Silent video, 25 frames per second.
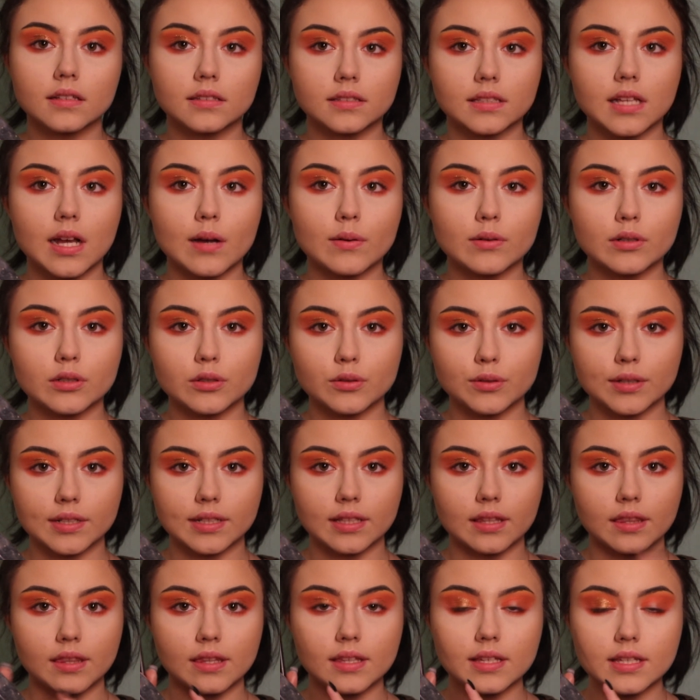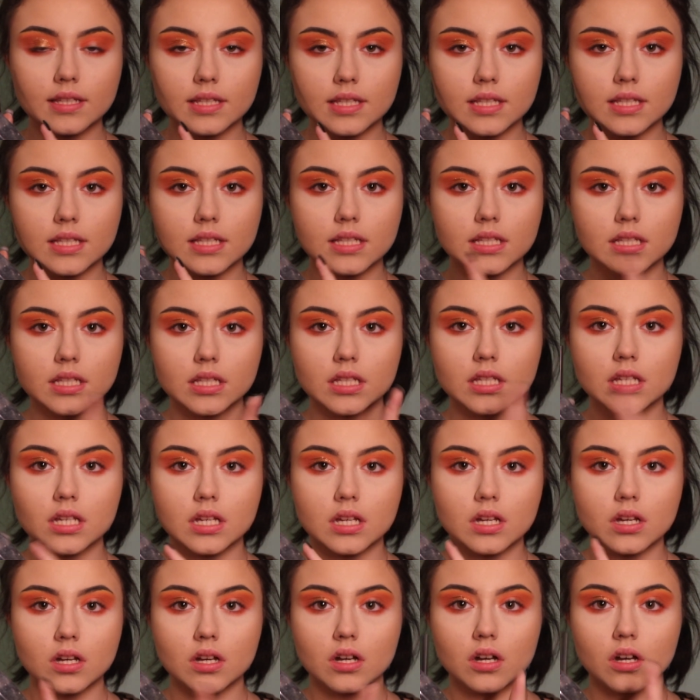Now we're doing this
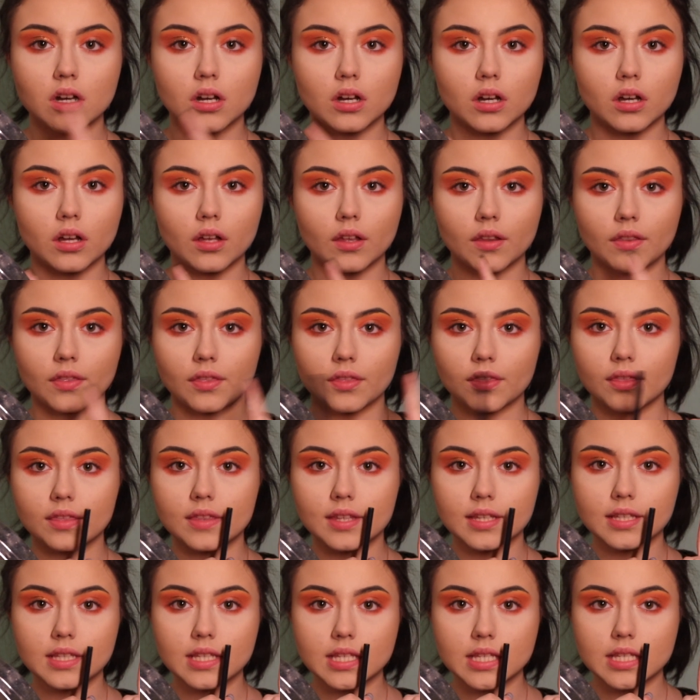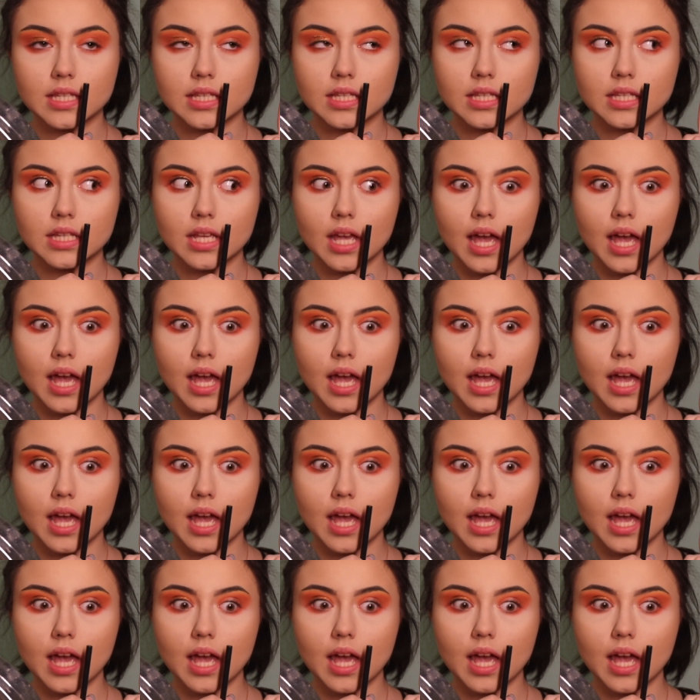on this